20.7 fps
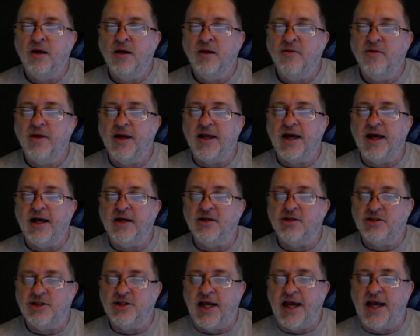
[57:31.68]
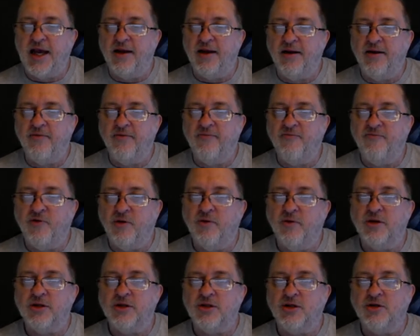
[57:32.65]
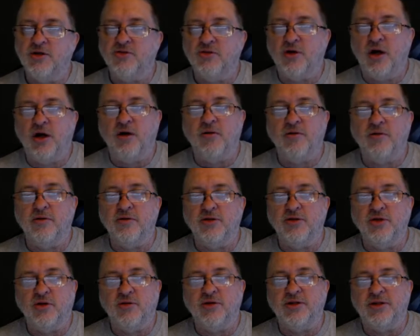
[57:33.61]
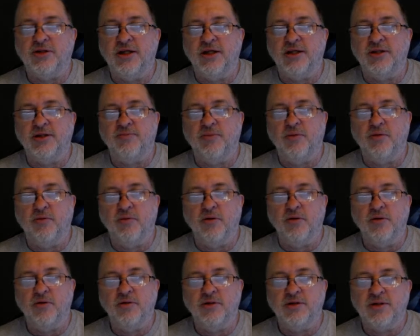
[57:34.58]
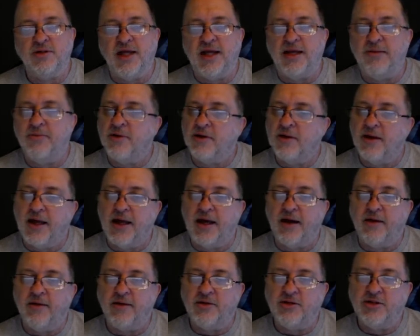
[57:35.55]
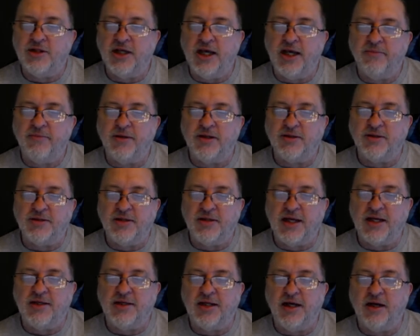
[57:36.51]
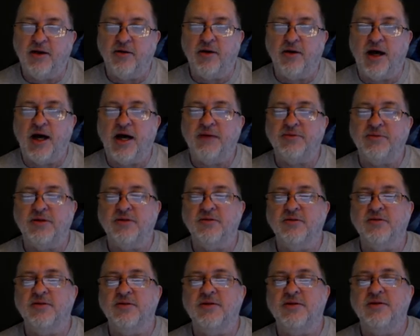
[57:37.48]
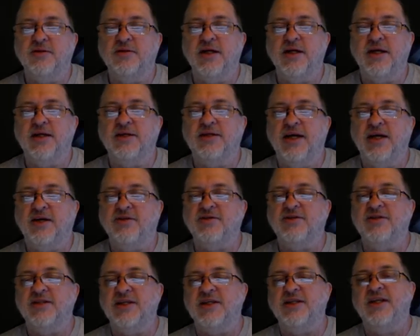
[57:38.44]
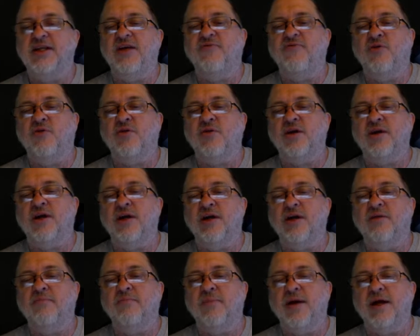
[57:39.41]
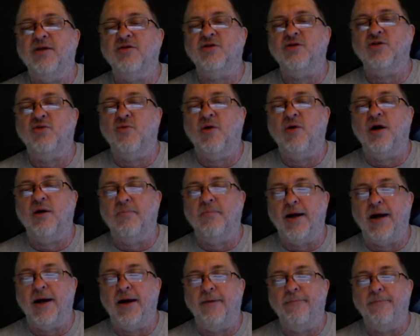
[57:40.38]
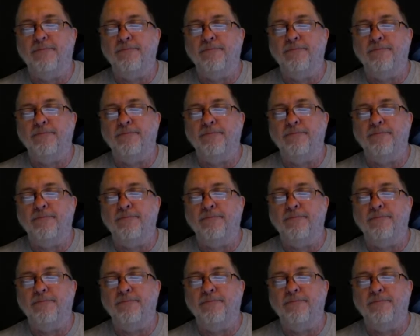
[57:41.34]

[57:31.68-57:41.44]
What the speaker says: They got chat and voice, controller and joystick support, Steam Cloud, achievements, detailed options, detailed 64 kilometer square map.